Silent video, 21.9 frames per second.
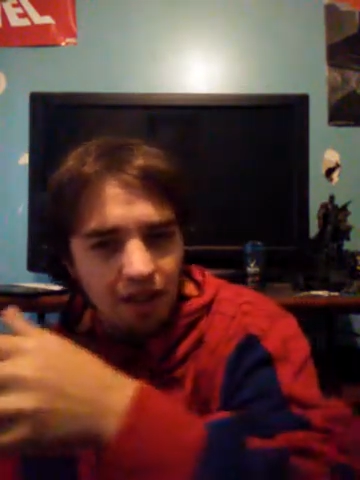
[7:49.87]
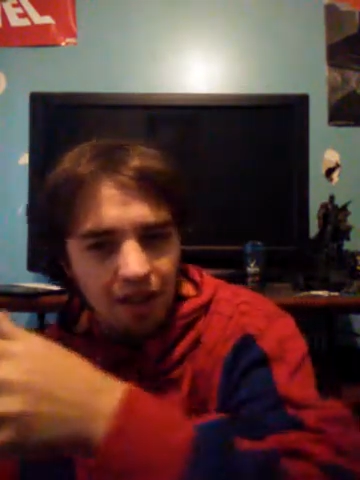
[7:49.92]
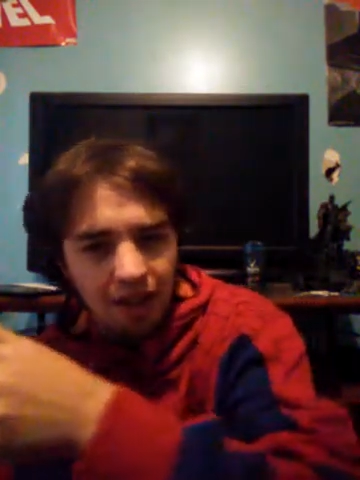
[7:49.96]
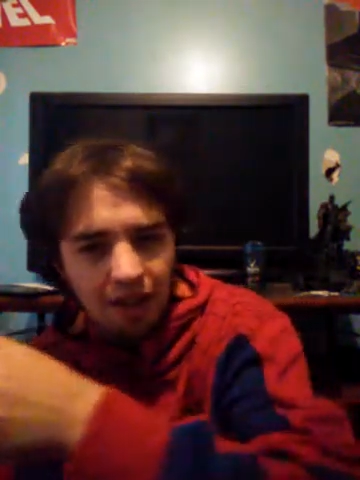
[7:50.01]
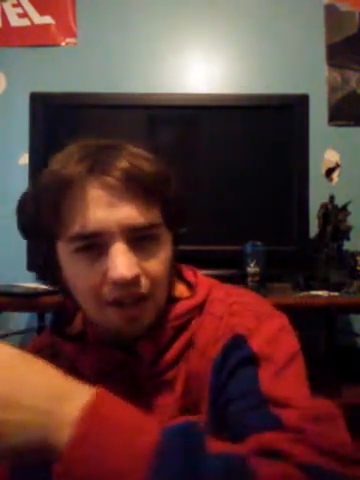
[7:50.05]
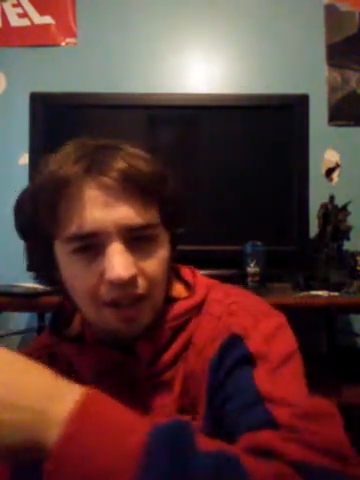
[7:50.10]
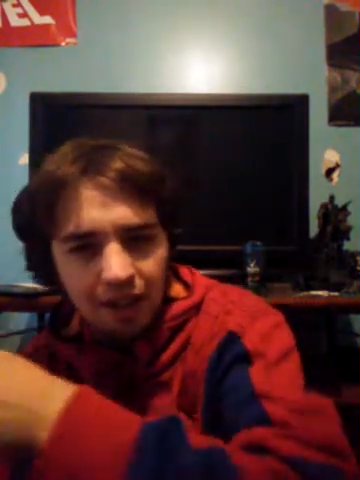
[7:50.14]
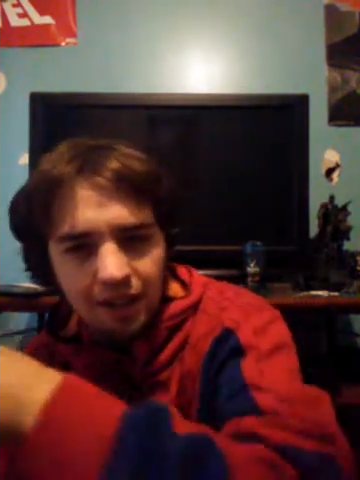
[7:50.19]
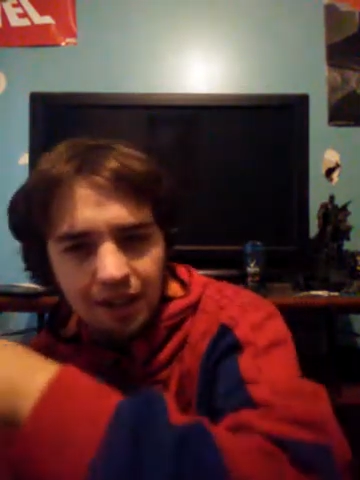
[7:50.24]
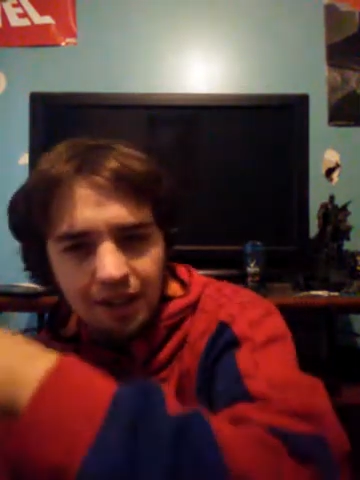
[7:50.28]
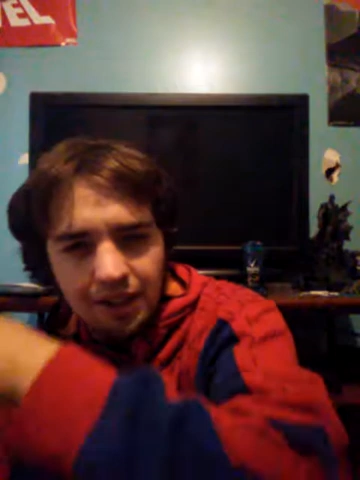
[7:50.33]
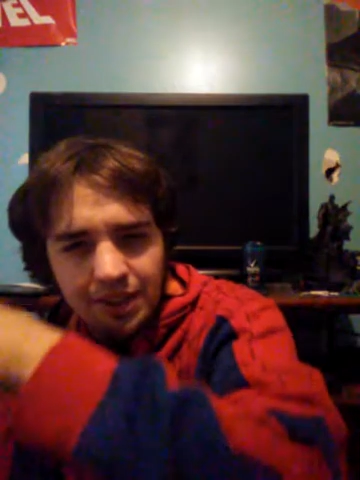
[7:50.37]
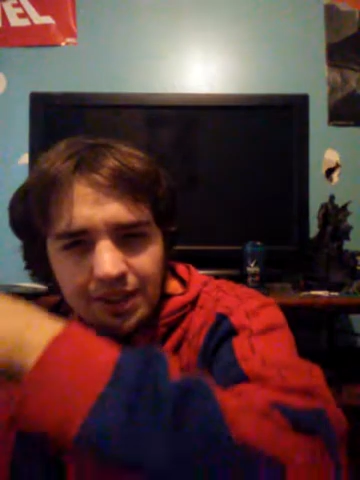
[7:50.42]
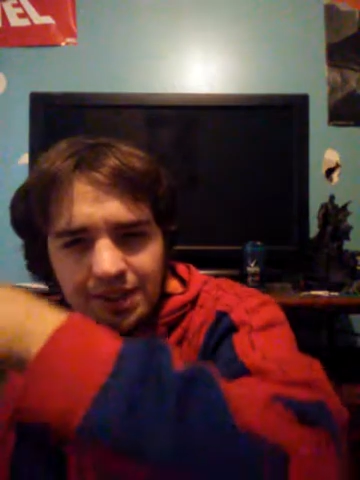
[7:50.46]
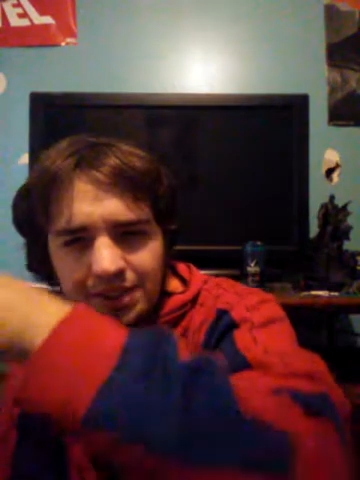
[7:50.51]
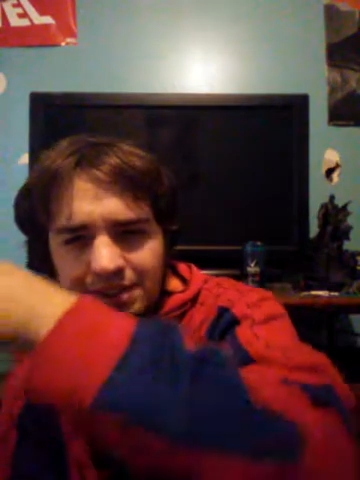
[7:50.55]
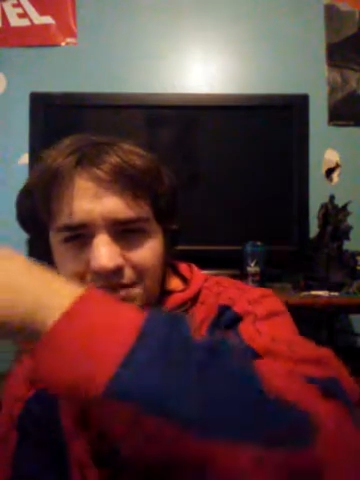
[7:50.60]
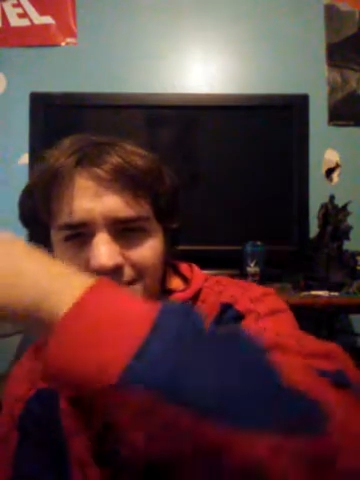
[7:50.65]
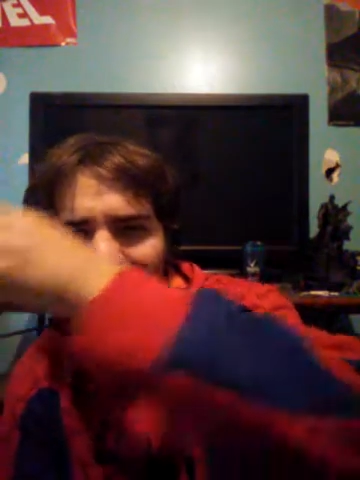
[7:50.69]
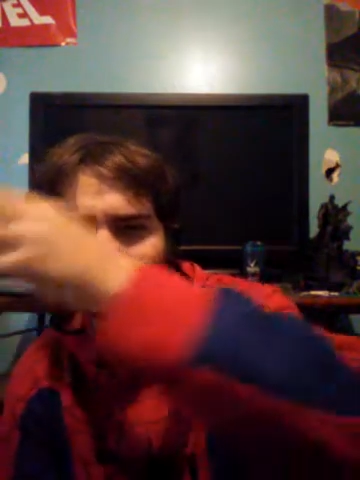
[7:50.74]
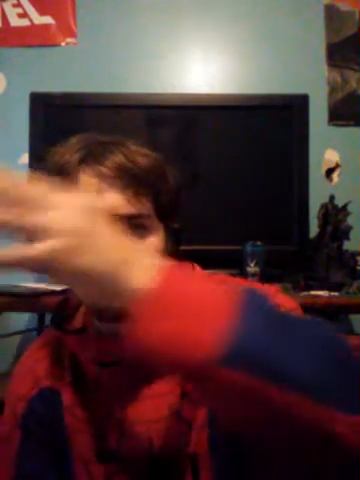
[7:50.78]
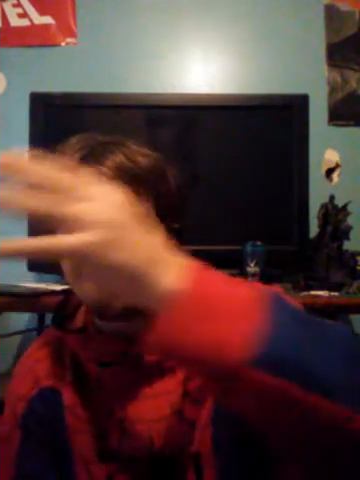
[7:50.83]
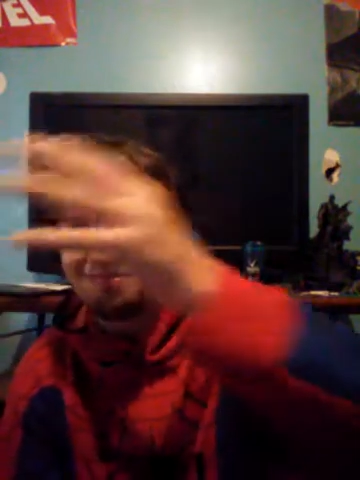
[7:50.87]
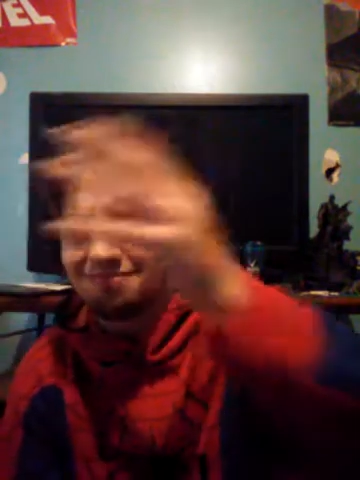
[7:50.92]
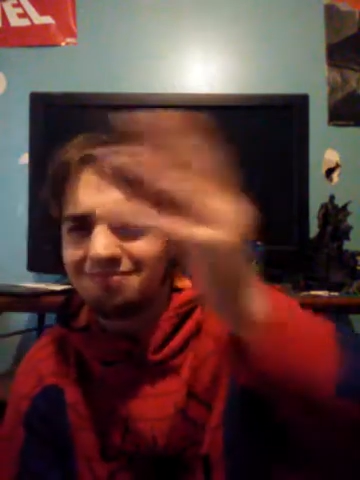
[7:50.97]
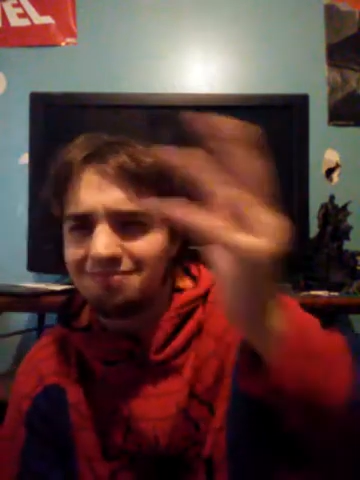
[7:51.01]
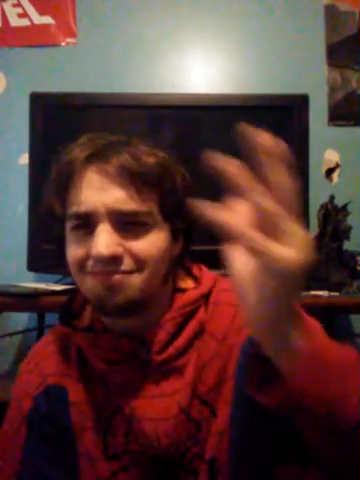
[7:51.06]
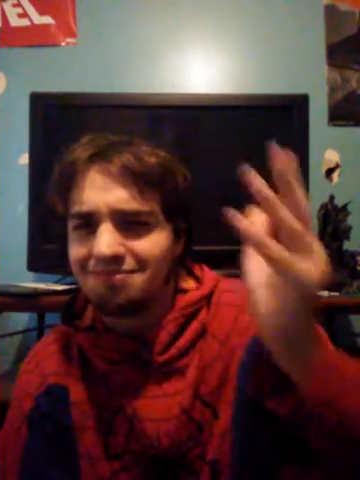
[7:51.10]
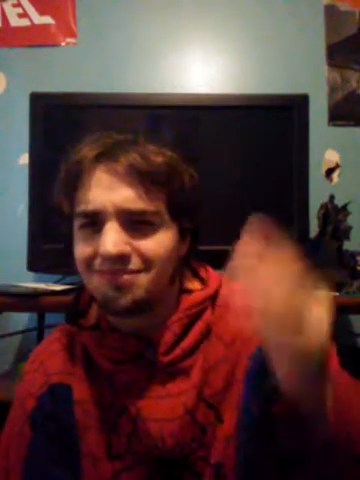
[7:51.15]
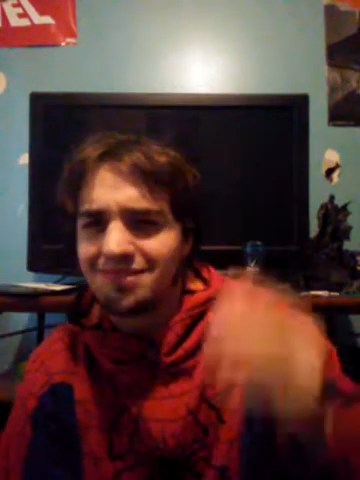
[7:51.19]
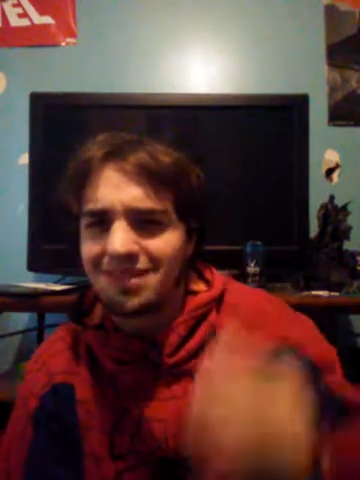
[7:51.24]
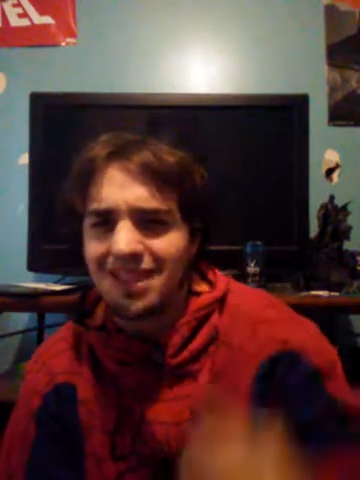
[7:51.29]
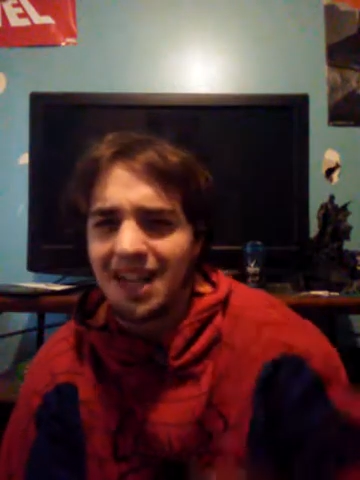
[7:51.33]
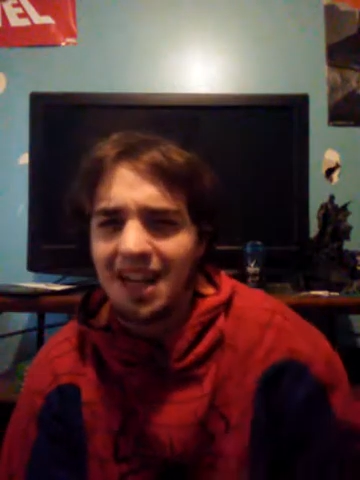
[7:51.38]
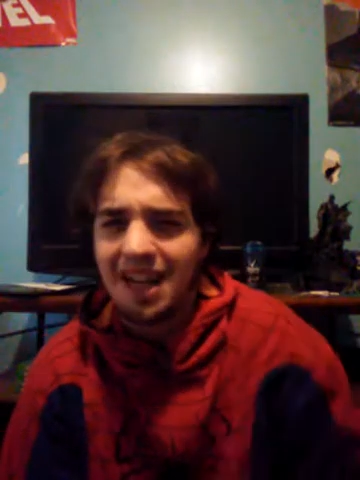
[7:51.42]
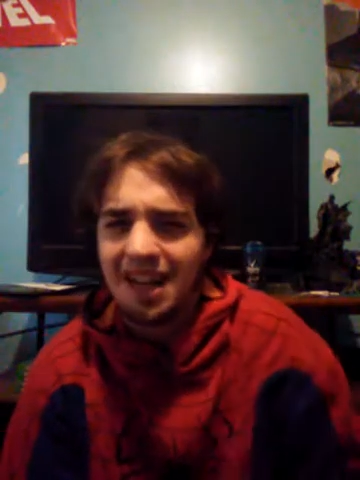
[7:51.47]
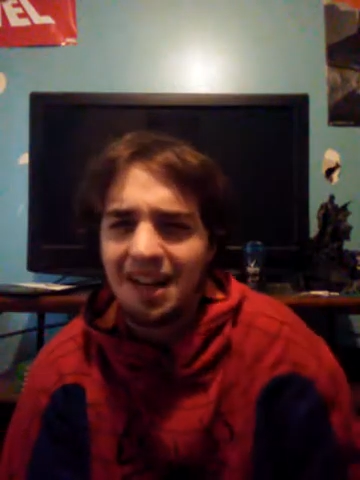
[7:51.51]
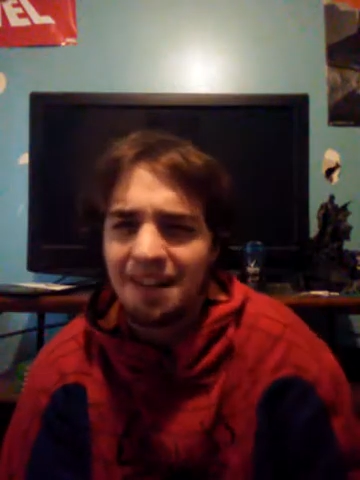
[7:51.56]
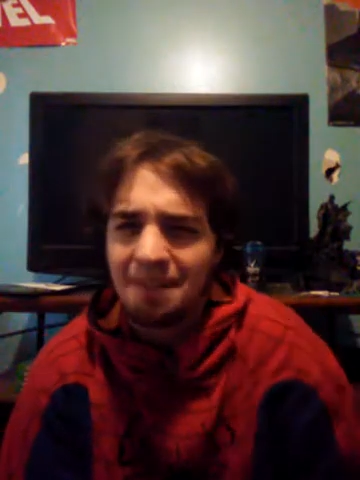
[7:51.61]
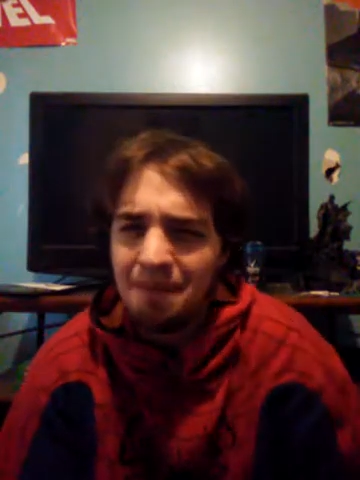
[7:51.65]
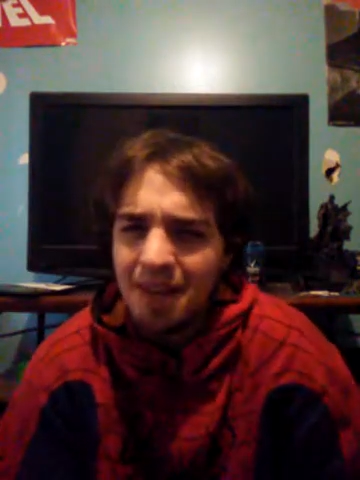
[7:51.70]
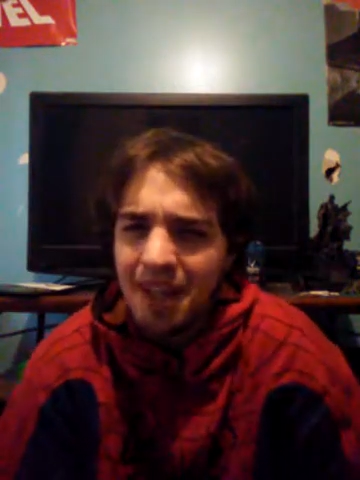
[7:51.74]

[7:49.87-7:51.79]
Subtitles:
and kind of